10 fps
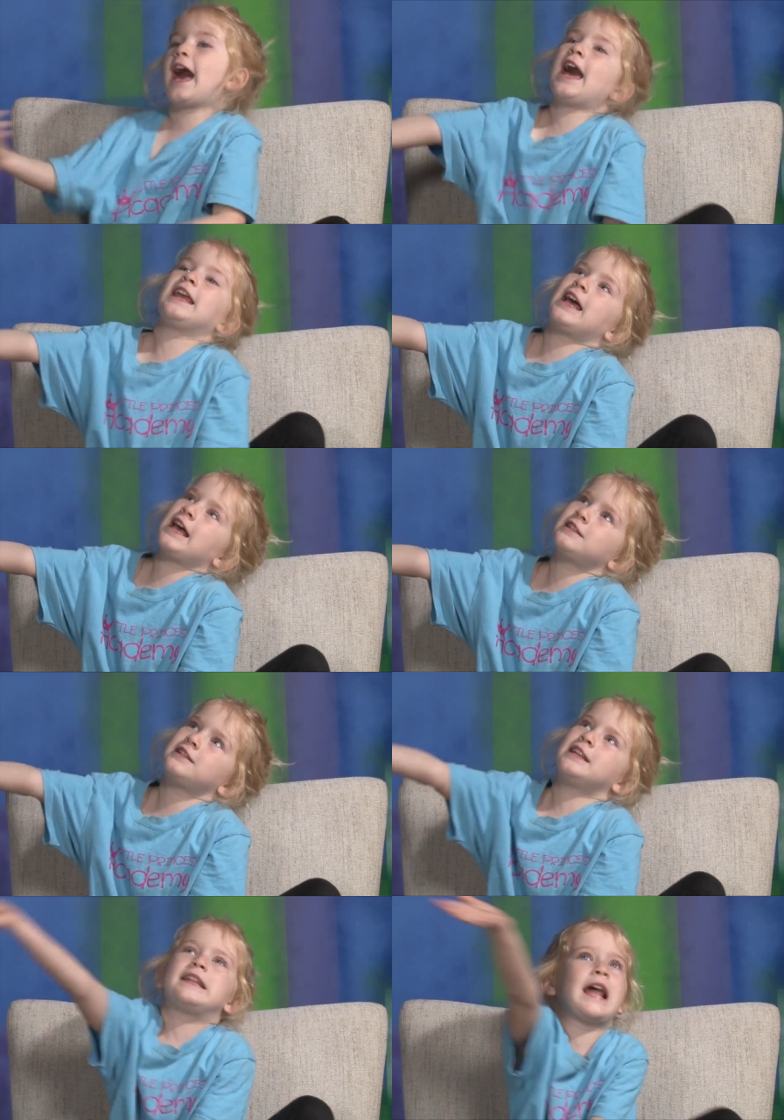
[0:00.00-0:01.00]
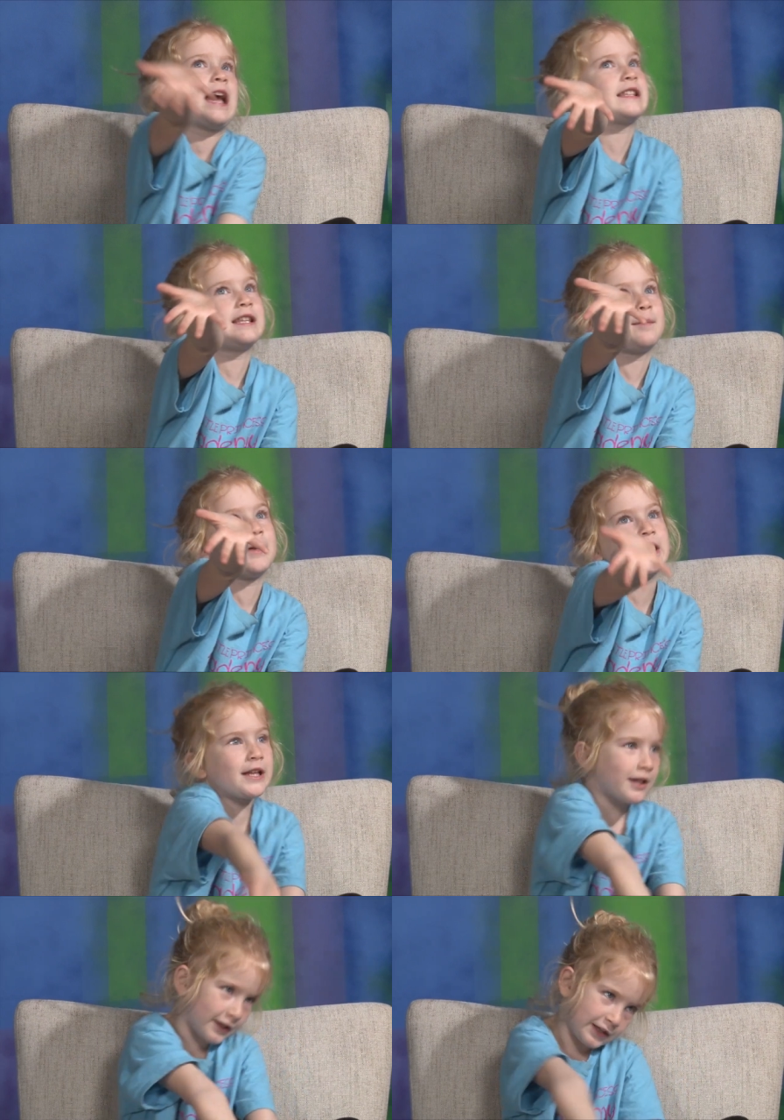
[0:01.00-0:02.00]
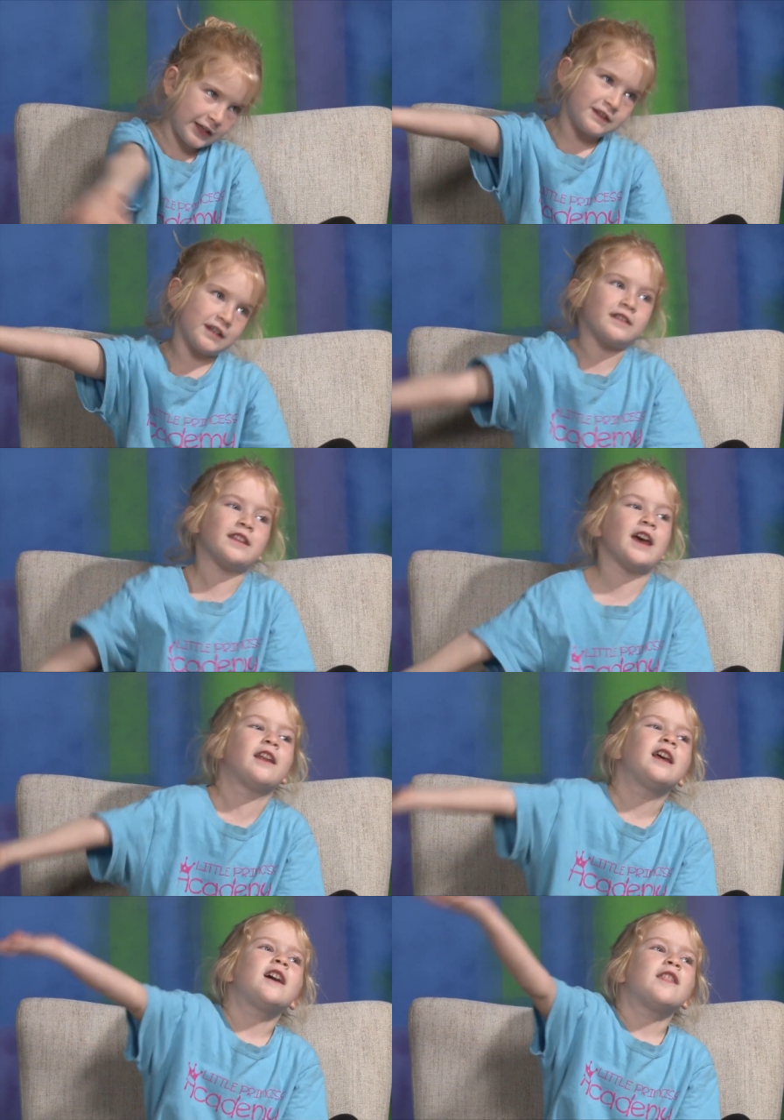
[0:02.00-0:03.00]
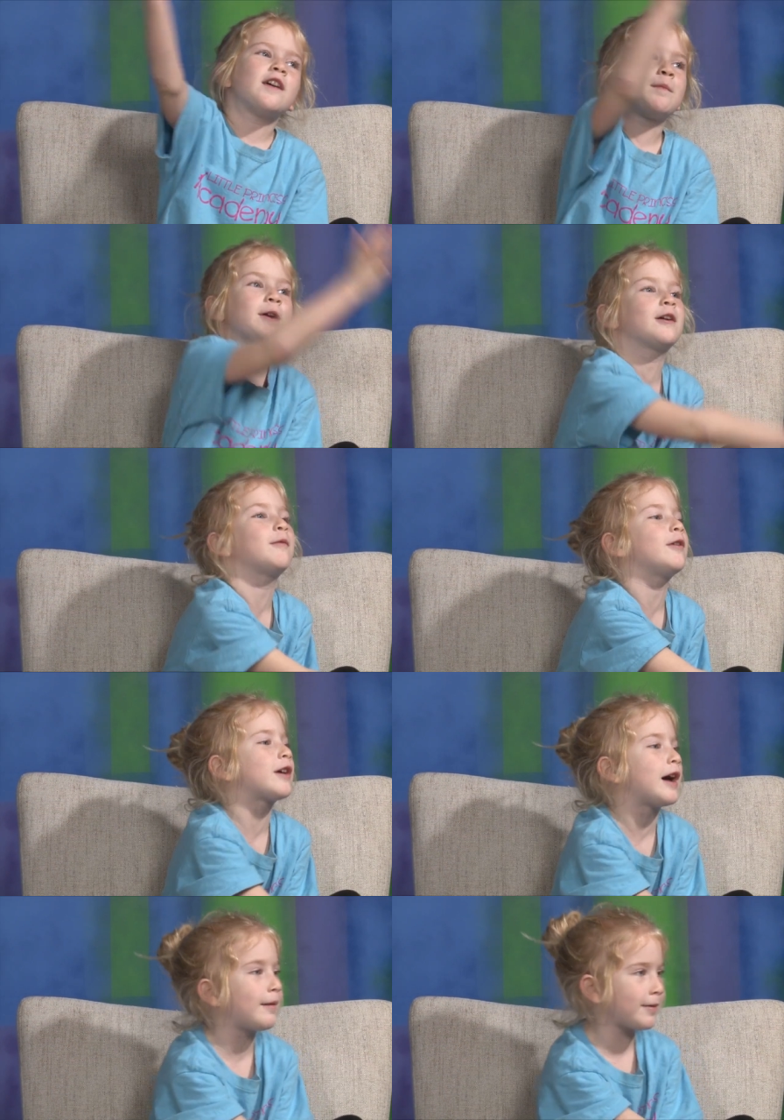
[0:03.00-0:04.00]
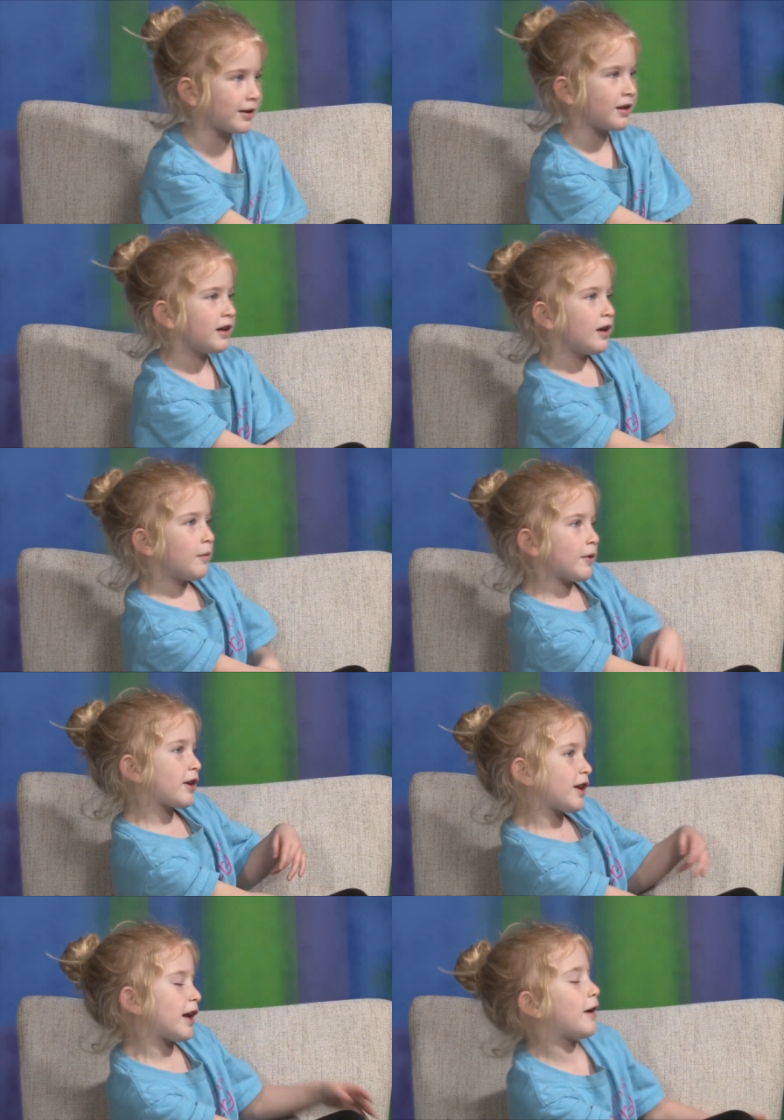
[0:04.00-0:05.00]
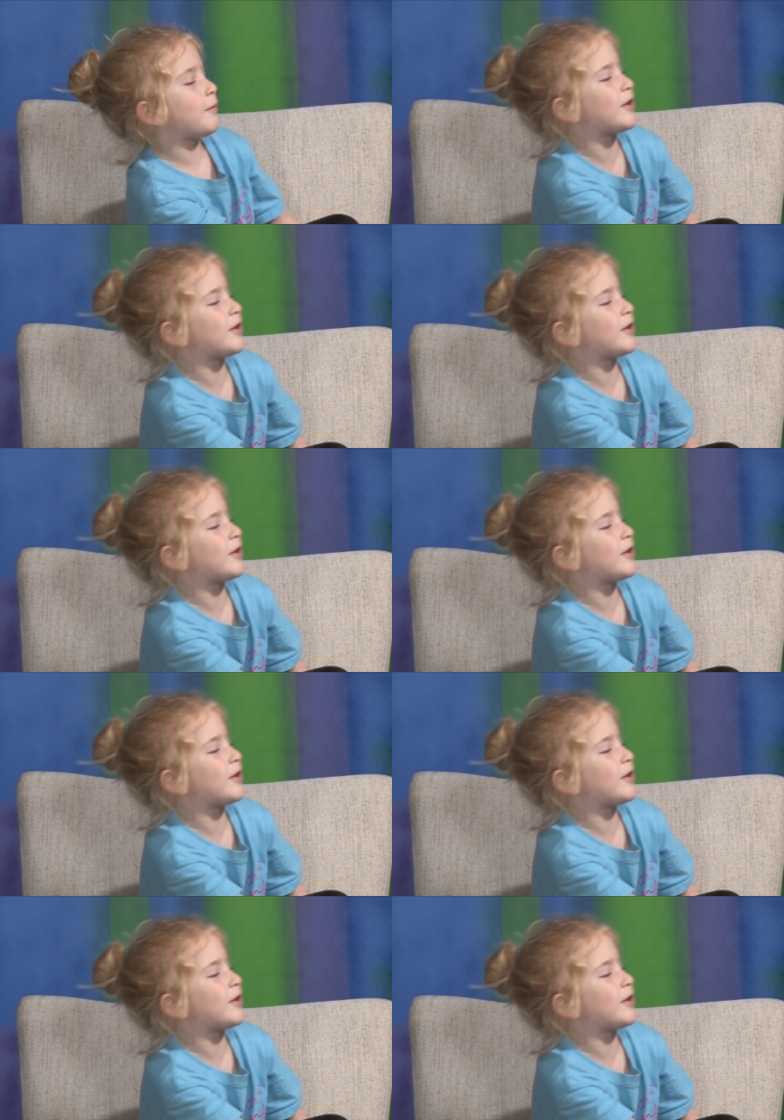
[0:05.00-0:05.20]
I asked it nicely, but he didn't listen then. The parent will come and work it out